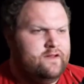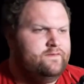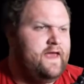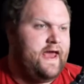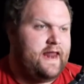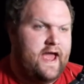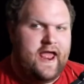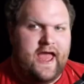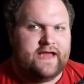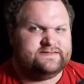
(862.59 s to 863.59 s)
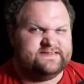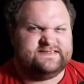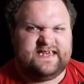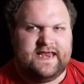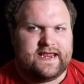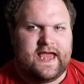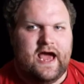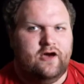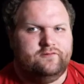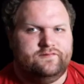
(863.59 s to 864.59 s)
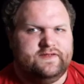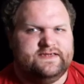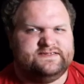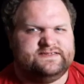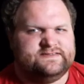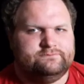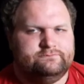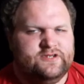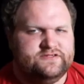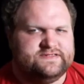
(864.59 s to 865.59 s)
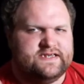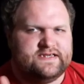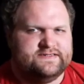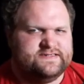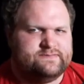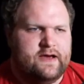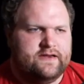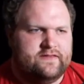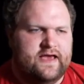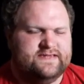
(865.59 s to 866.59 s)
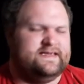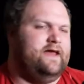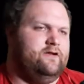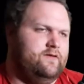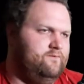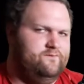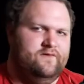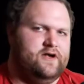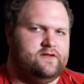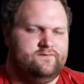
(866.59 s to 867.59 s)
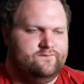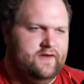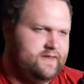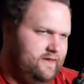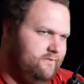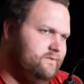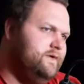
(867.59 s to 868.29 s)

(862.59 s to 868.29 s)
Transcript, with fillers: That I had to take out this music because it's monetized. I don't give a fuck. Fuck you.